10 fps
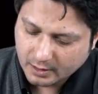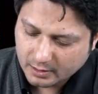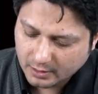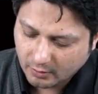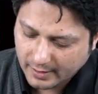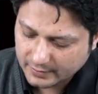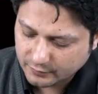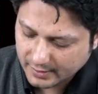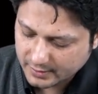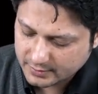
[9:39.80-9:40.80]
Now, as
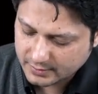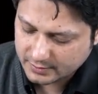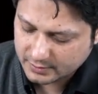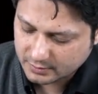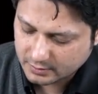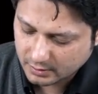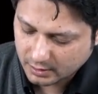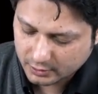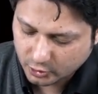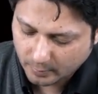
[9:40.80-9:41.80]
far as this
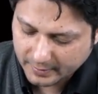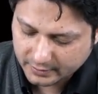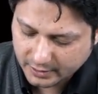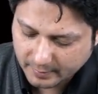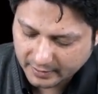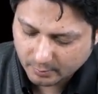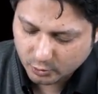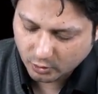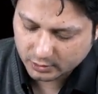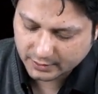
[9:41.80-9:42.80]
topic
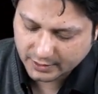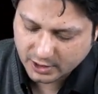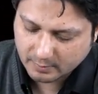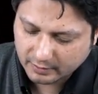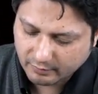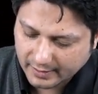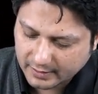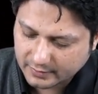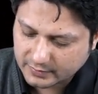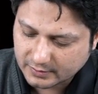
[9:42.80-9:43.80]
TBW or the tension band
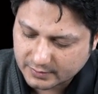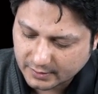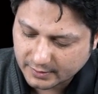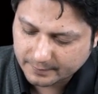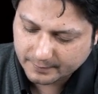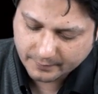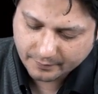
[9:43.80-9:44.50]
wiring is concerned,